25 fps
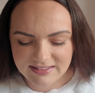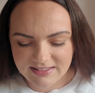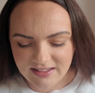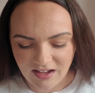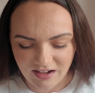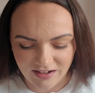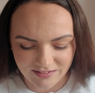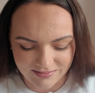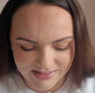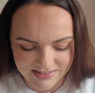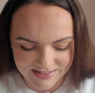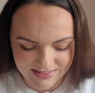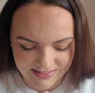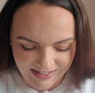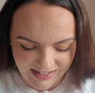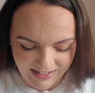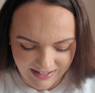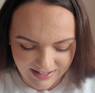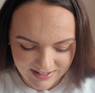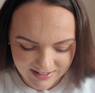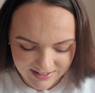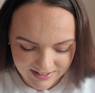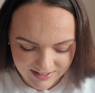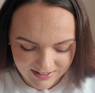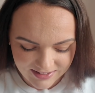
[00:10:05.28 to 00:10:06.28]
is her, isn't
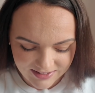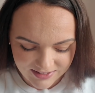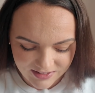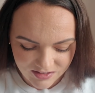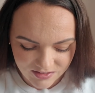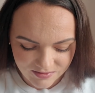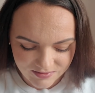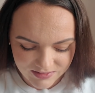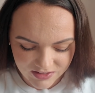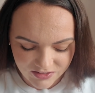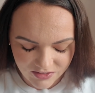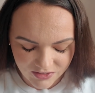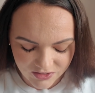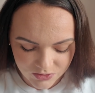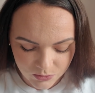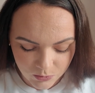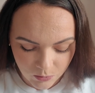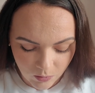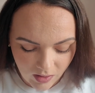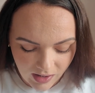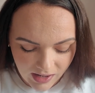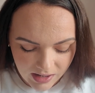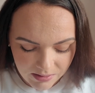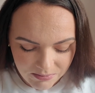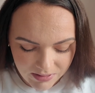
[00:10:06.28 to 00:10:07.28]
it? Oh my gosh,
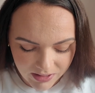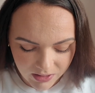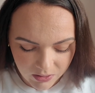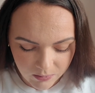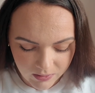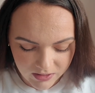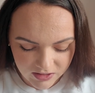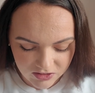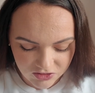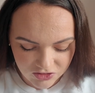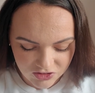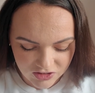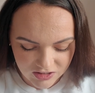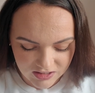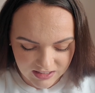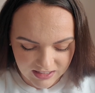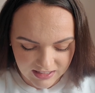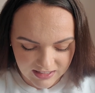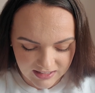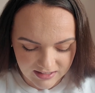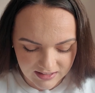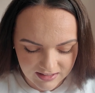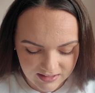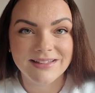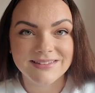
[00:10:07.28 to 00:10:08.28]
why am I
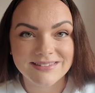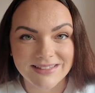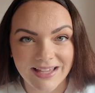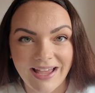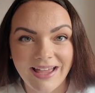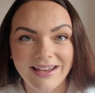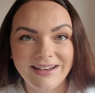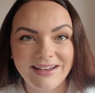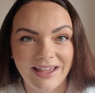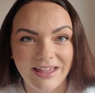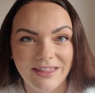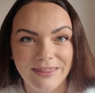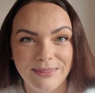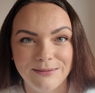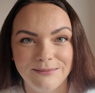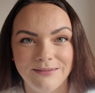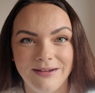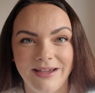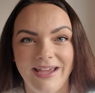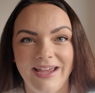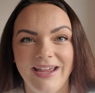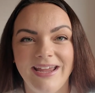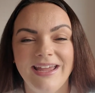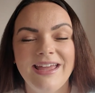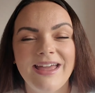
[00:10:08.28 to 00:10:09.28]
questioning? It's Anne
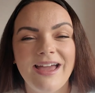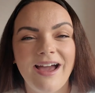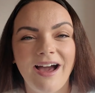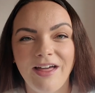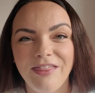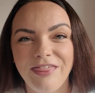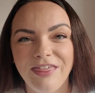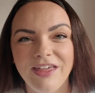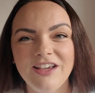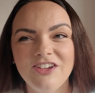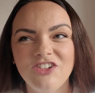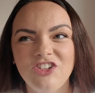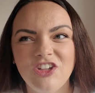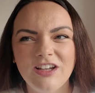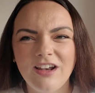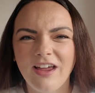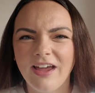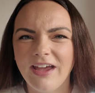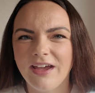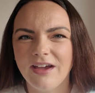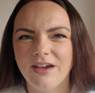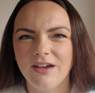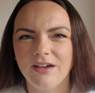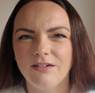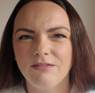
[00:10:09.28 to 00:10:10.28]
Hathaway. I think she
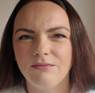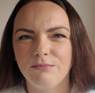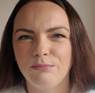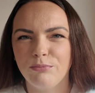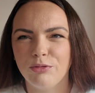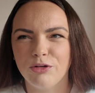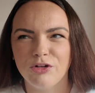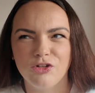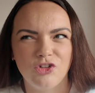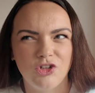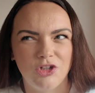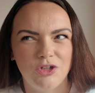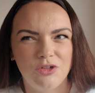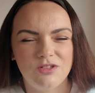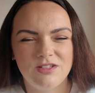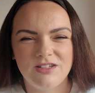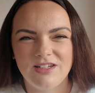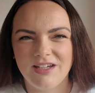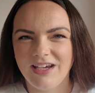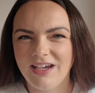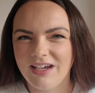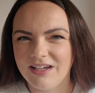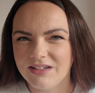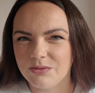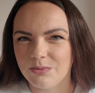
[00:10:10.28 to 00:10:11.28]
like produced
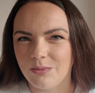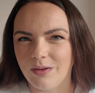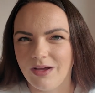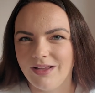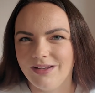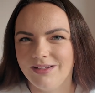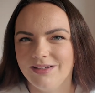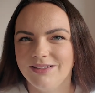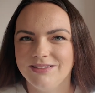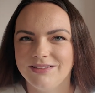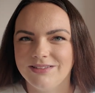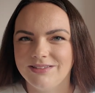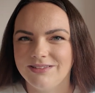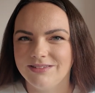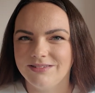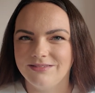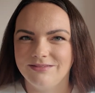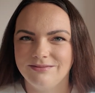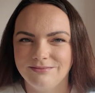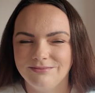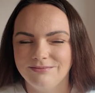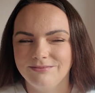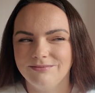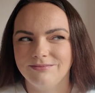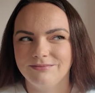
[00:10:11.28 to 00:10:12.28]
it as well as
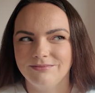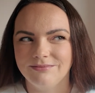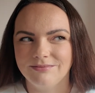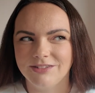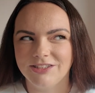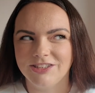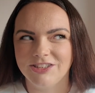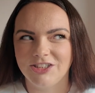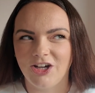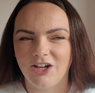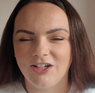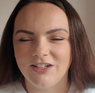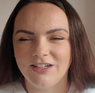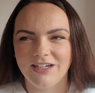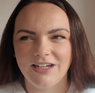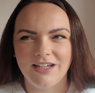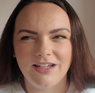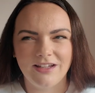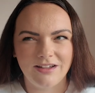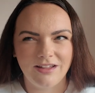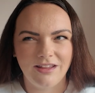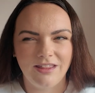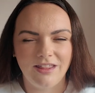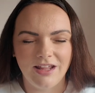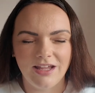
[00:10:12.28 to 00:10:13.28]
starred in
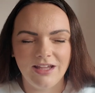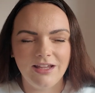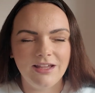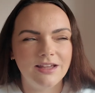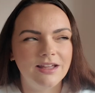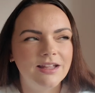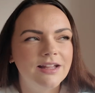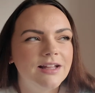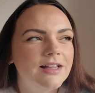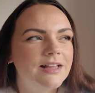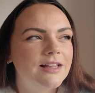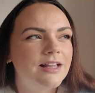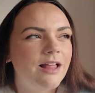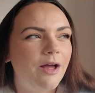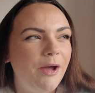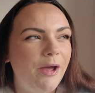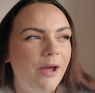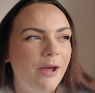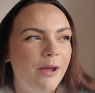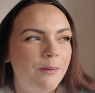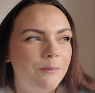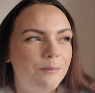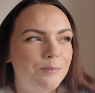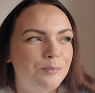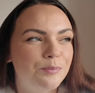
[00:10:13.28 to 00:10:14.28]
it, I think.
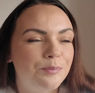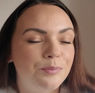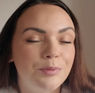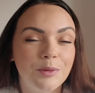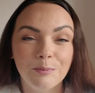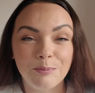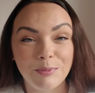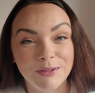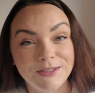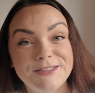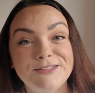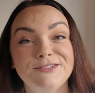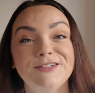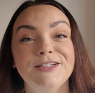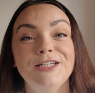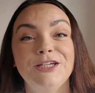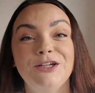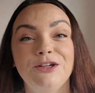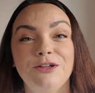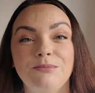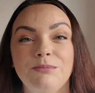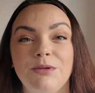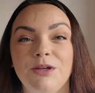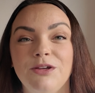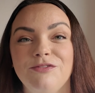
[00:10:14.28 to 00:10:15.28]
But it's a really
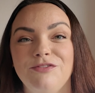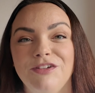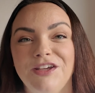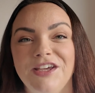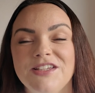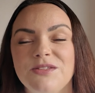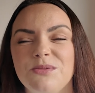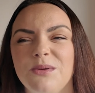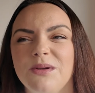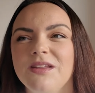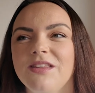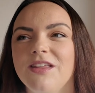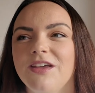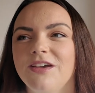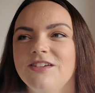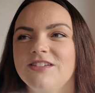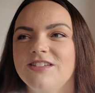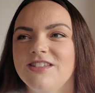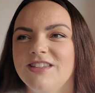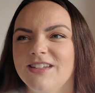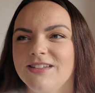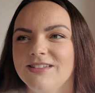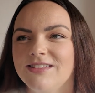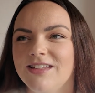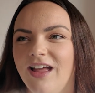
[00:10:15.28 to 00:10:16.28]
good movie. It's one of
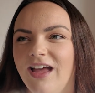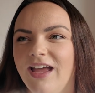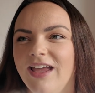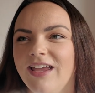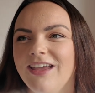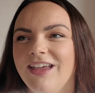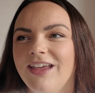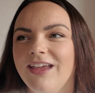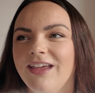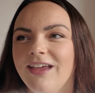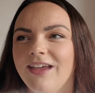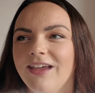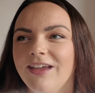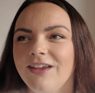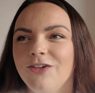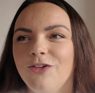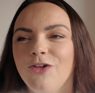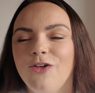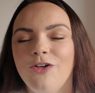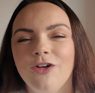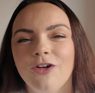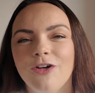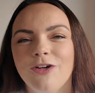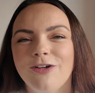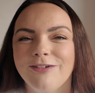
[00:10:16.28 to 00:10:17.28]
those that's like
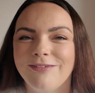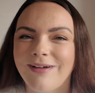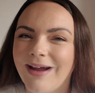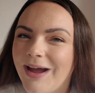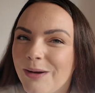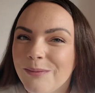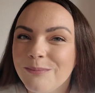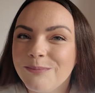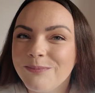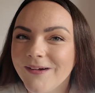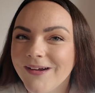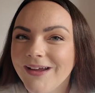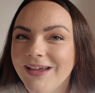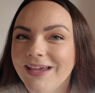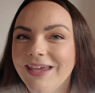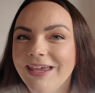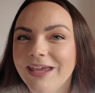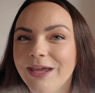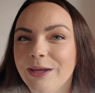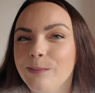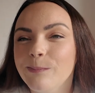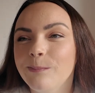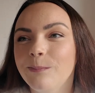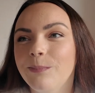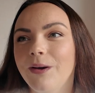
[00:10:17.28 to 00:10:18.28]
not
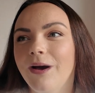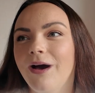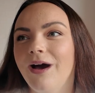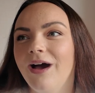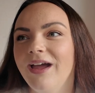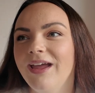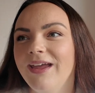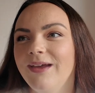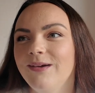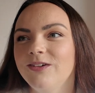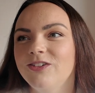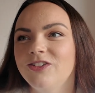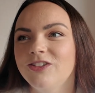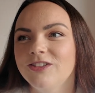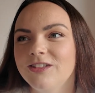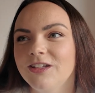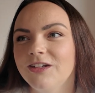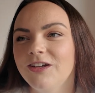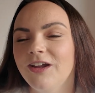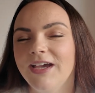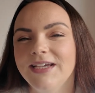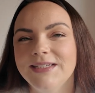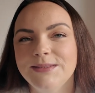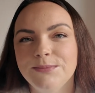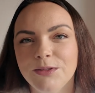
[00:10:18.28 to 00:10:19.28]
groundbreaking, but it was just a
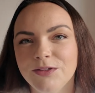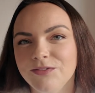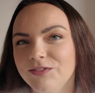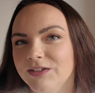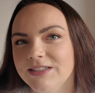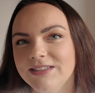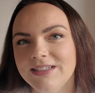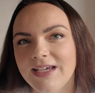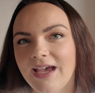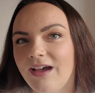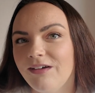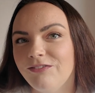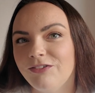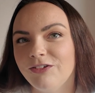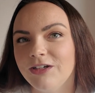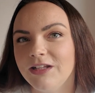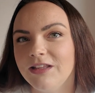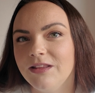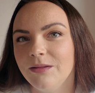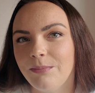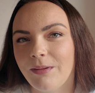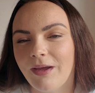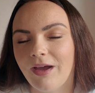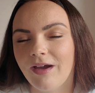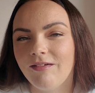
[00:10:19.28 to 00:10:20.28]
nice movie to have on
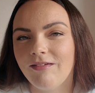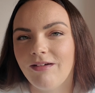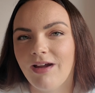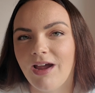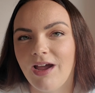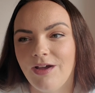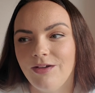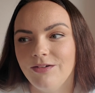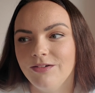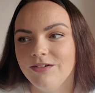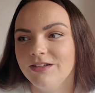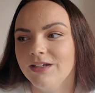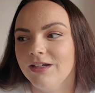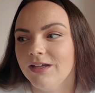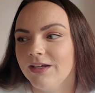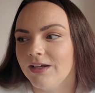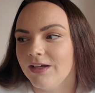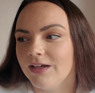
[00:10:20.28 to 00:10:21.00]
in the background.